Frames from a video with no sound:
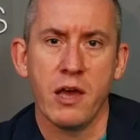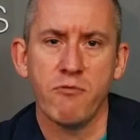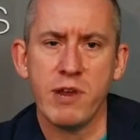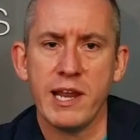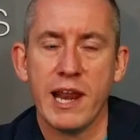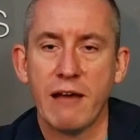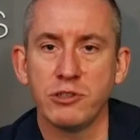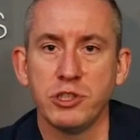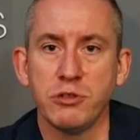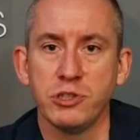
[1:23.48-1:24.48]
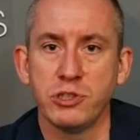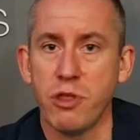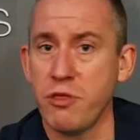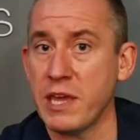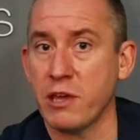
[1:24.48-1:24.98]
really allows students to
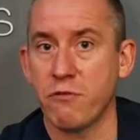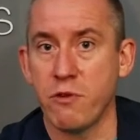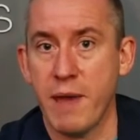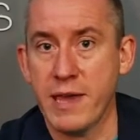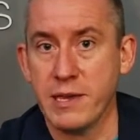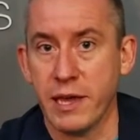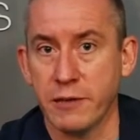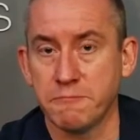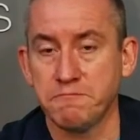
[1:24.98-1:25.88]
think through making.